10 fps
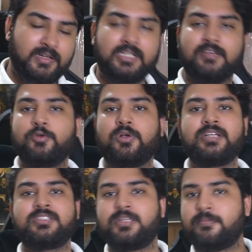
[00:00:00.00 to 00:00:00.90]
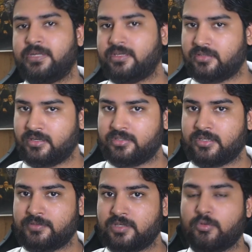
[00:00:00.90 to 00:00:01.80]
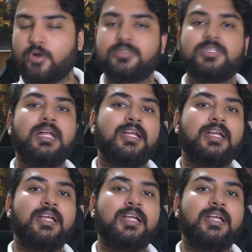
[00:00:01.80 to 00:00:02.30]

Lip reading: I'll give you guys the template in the description box.